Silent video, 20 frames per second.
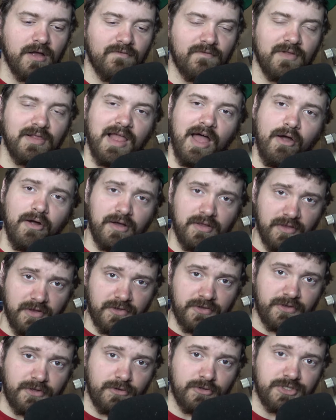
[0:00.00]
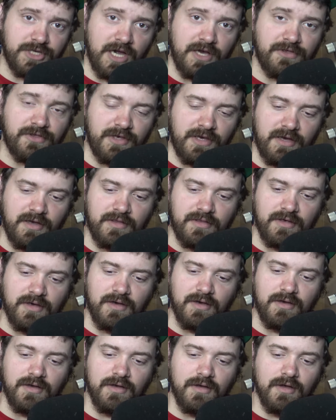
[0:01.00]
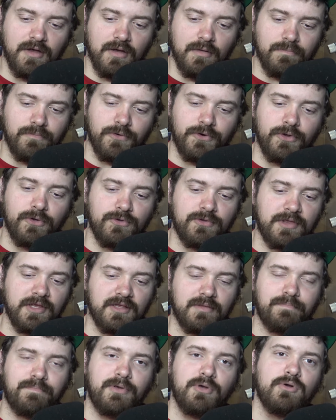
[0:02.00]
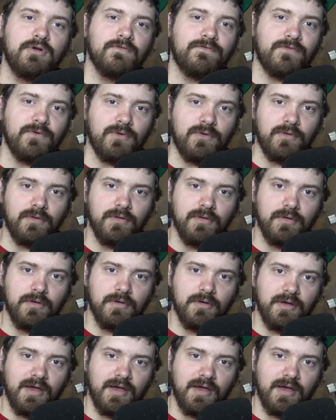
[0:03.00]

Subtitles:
of allowing this 2JZ to produce this beautiful,